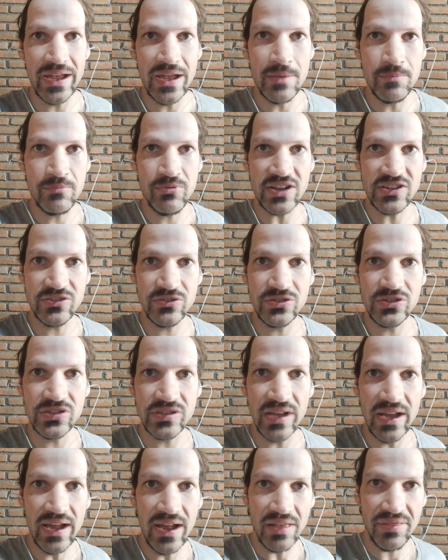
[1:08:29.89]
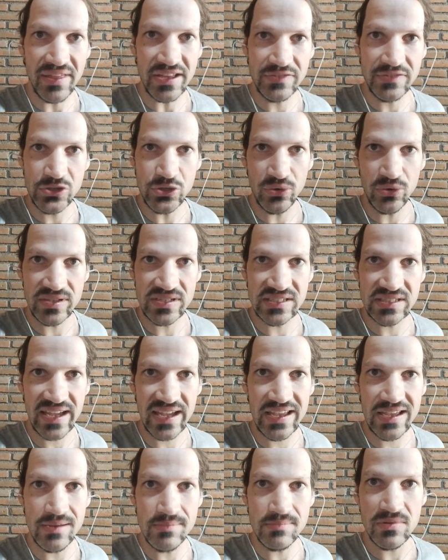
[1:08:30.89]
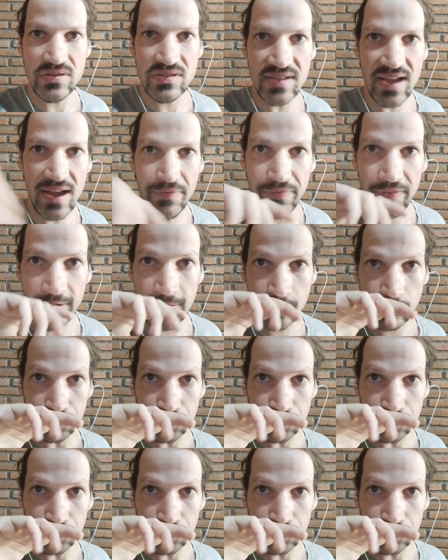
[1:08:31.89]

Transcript: Pratush, thanks for joining today. Mustafa.